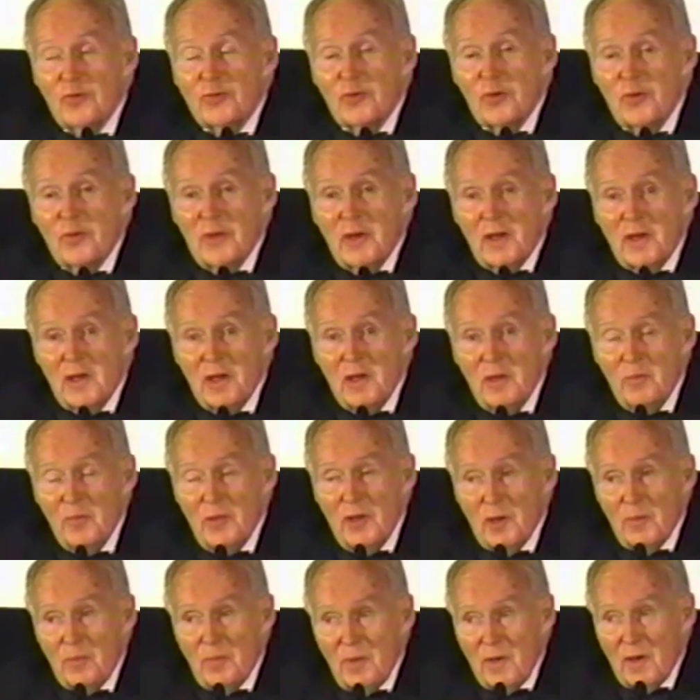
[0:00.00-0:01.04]
so they can be
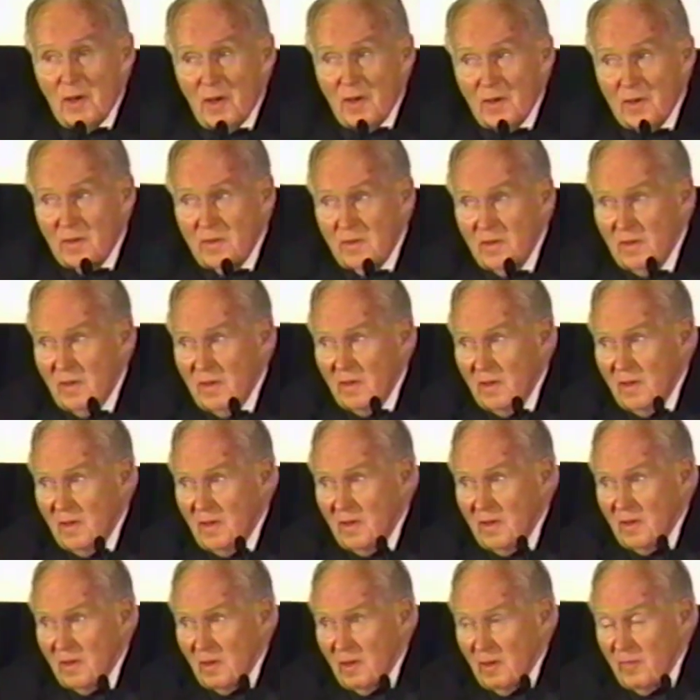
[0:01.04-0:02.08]
a part
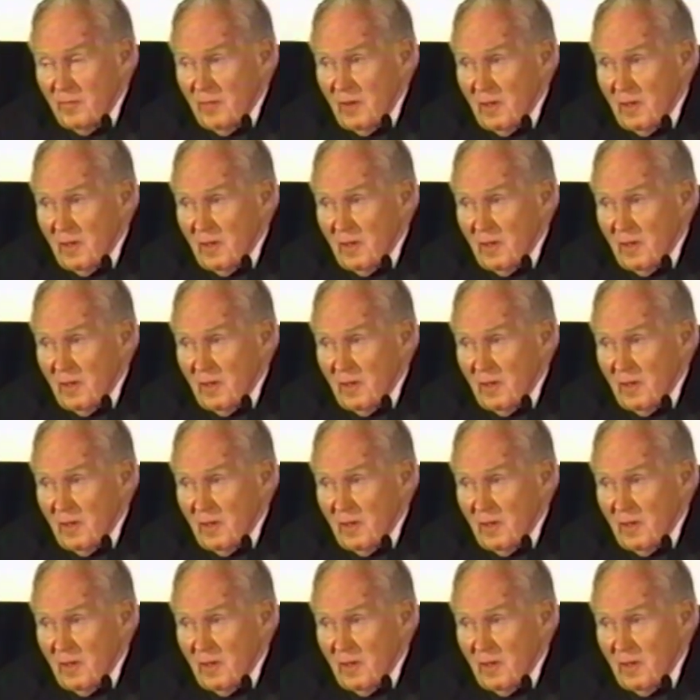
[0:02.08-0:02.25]
of